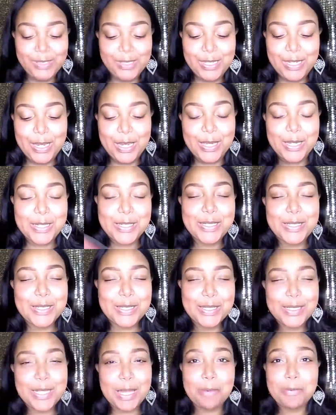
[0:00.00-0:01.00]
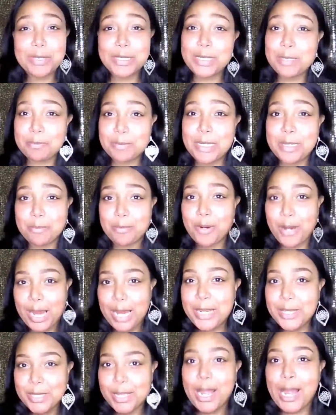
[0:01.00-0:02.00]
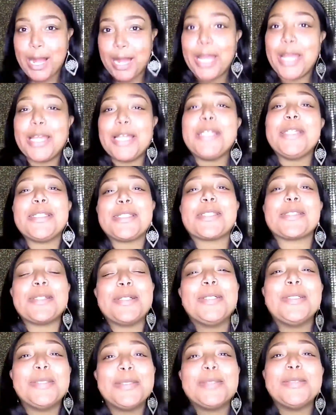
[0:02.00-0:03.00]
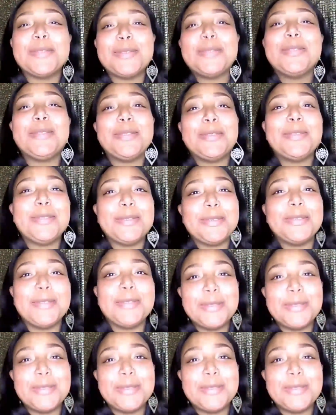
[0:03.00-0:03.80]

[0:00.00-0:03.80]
Yes, that was September 8th, guys. Ooh.